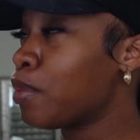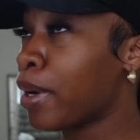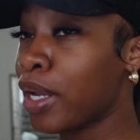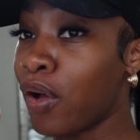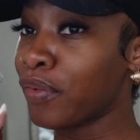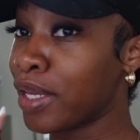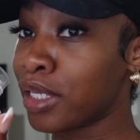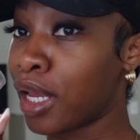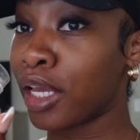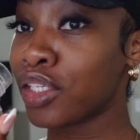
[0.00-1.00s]
break off
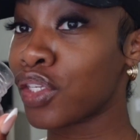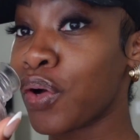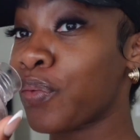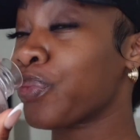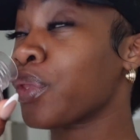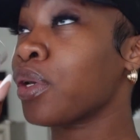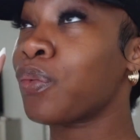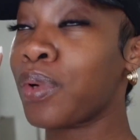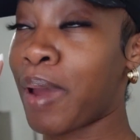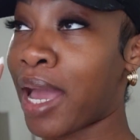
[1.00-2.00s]
yesterday, so
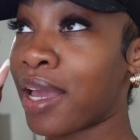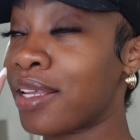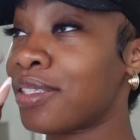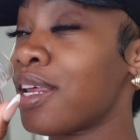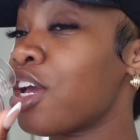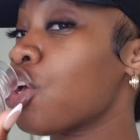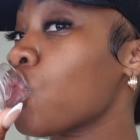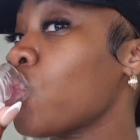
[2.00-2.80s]
we're back at it today.